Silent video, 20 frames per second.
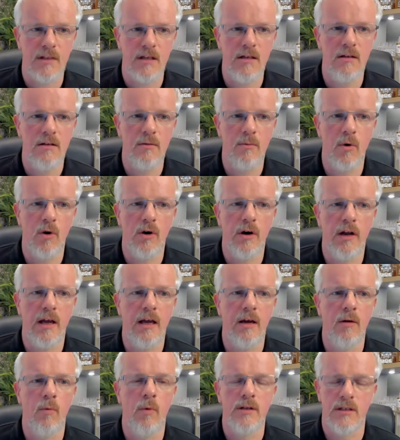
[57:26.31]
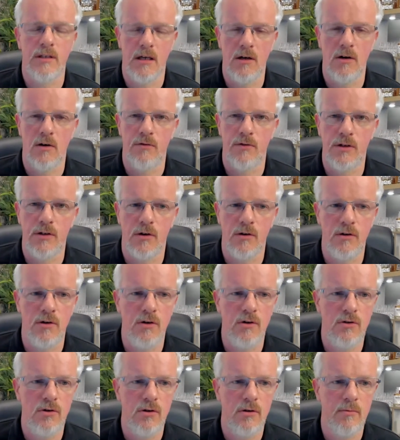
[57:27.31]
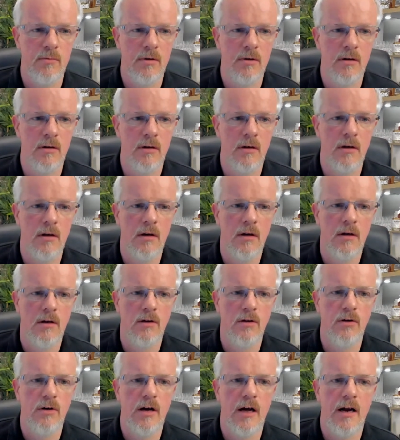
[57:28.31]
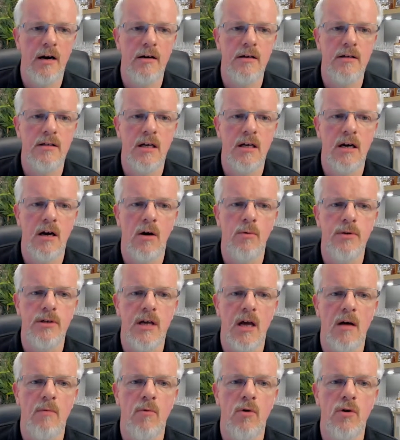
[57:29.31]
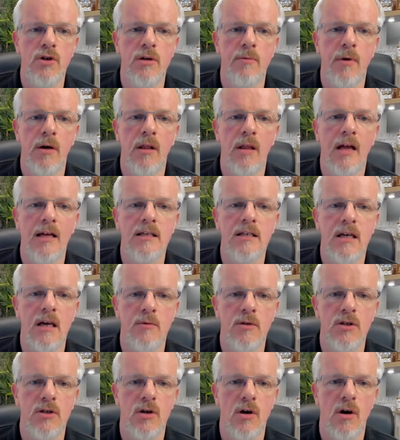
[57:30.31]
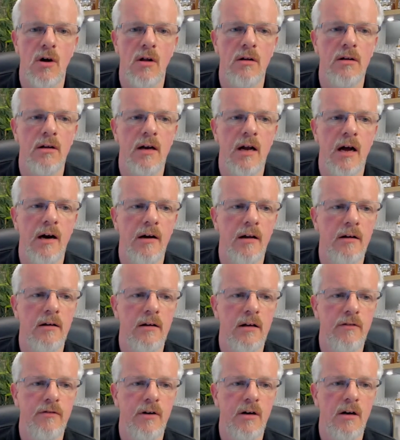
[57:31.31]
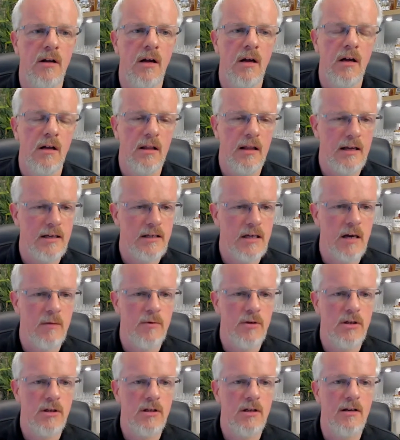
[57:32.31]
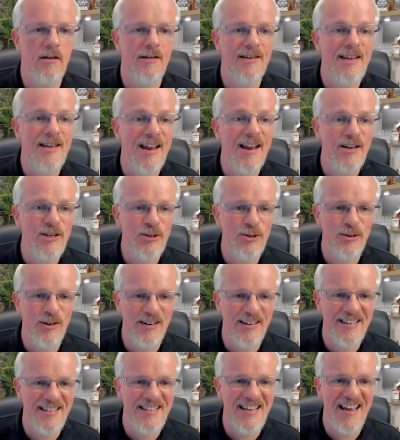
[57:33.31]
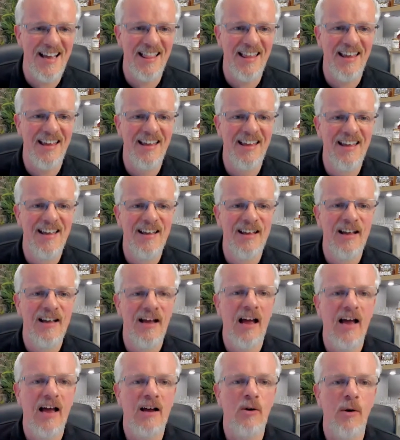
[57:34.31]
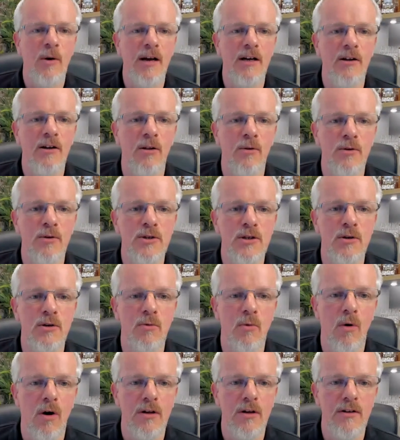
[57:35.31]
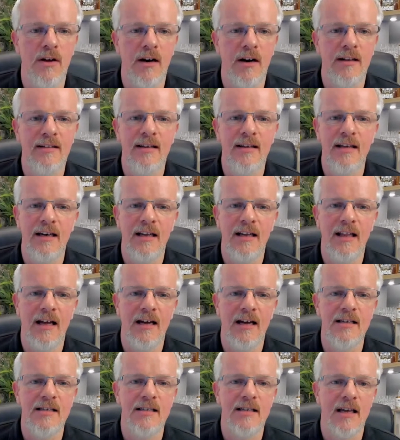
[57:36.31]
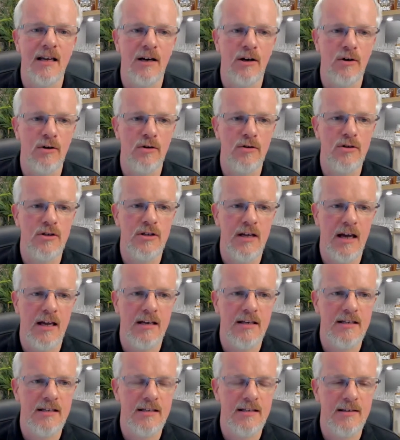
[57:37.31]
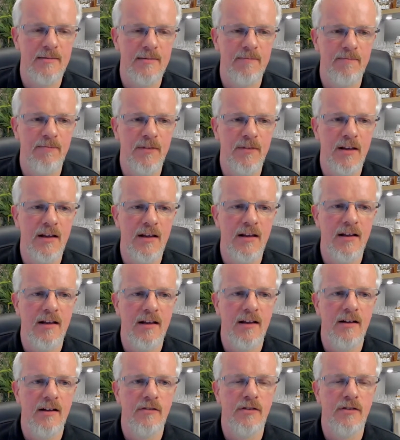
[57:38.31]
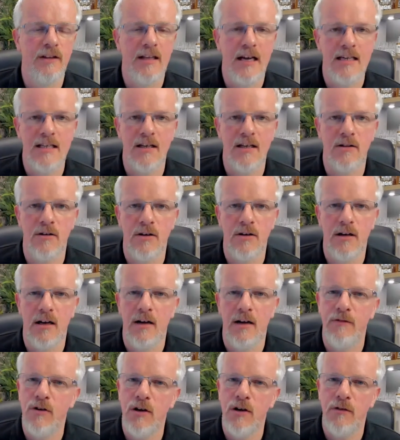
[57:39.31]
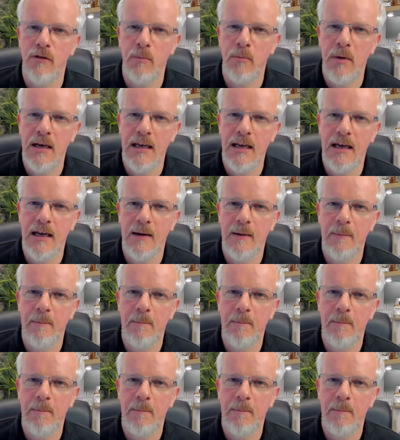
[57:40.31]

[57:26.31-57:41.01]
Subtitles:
tomorrow night, Whiskey Novice on YouTube. Luna Aaron is saying, I always get emotional about landscapes in Scotland and Ireland, even landscapes shown on the telly, quite close to water, teary that is, in a good sense. Fantastic, Luna. Have you never been here?